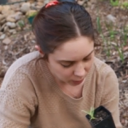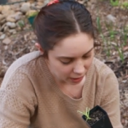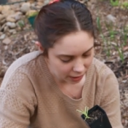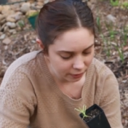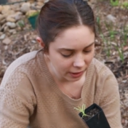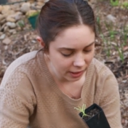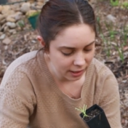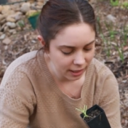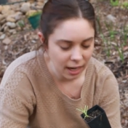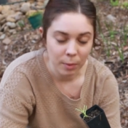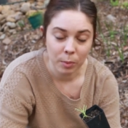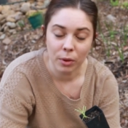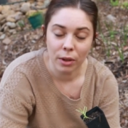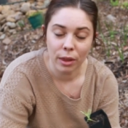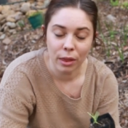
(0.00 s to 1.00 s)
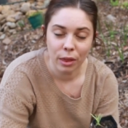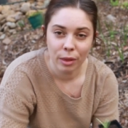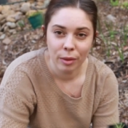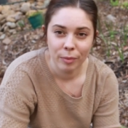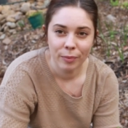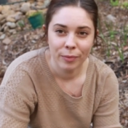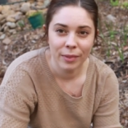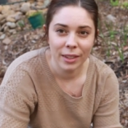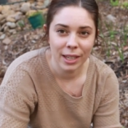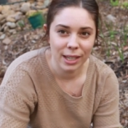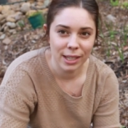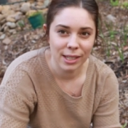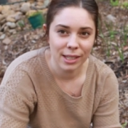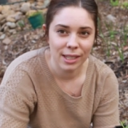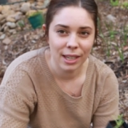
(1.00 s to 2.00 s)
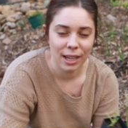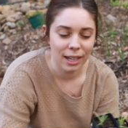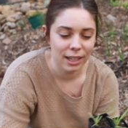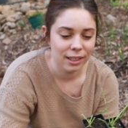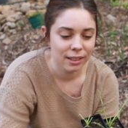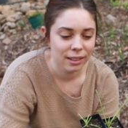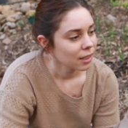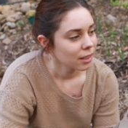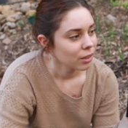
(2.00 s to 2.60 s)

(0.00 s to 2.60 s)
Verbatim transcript: what I've ended up with is uh,